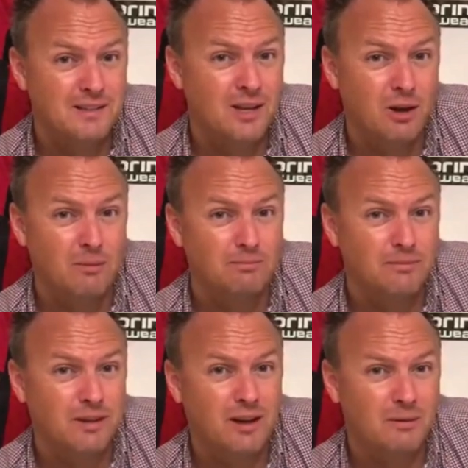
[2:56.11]
So
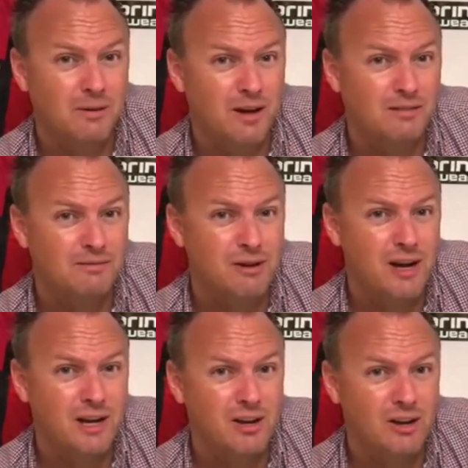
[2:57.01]
I'm kind of
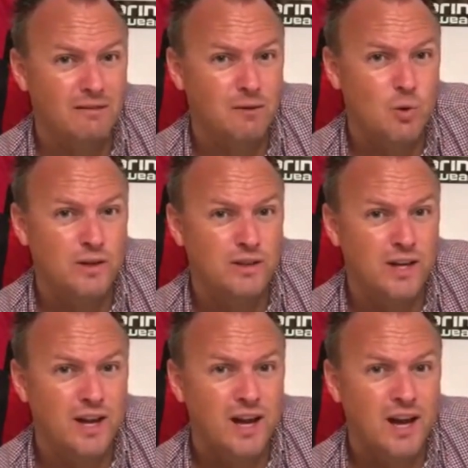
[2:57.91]
really looking forward
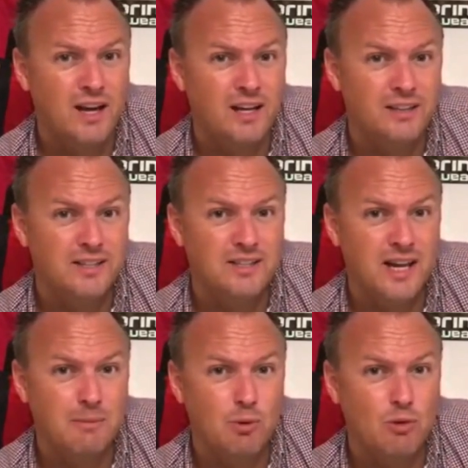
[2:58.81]
to
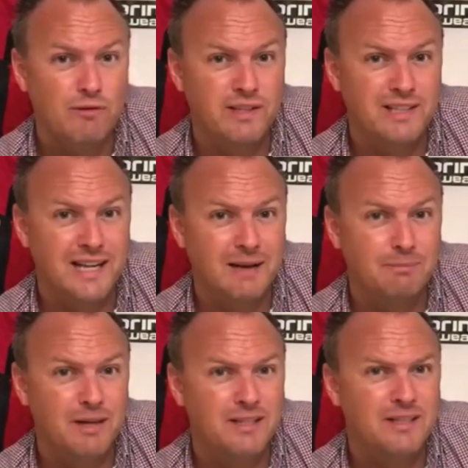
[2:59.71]
seeing more of this lad.
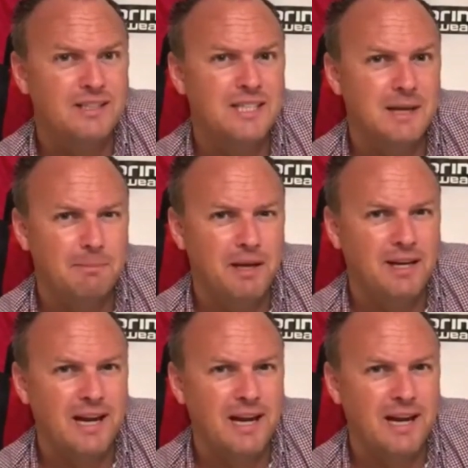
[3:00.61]
But he does dip in